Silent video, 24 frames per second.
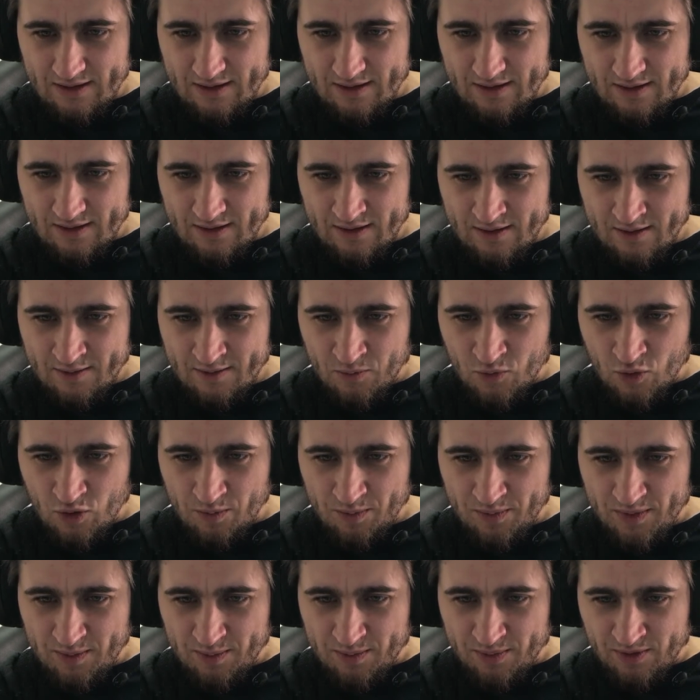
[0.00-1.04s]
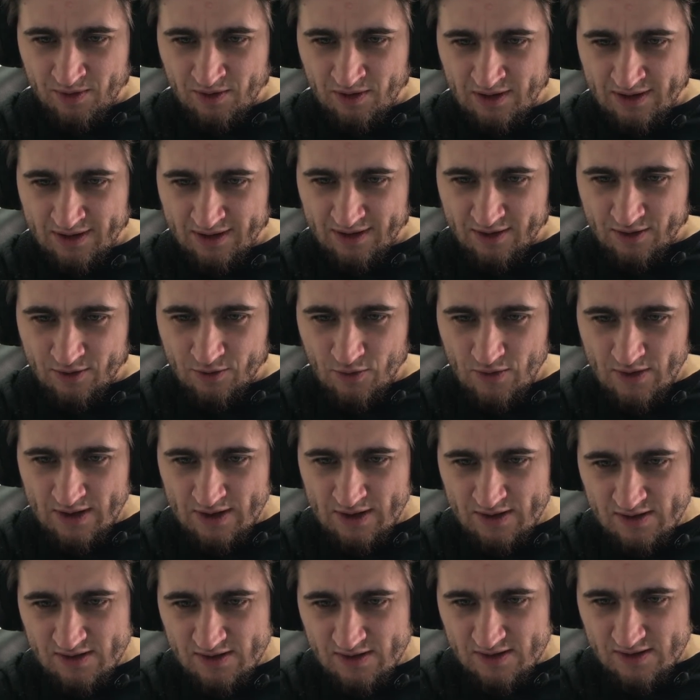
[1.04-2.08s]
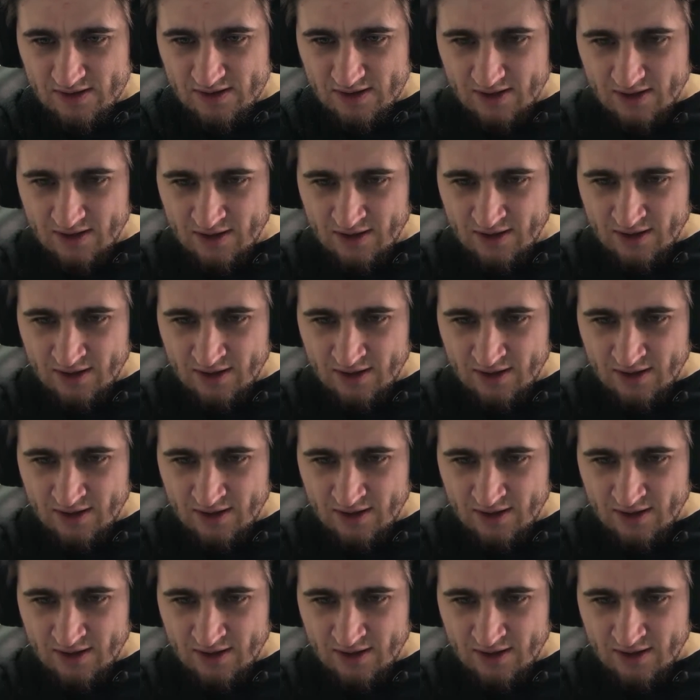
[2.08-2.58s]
More people like coins.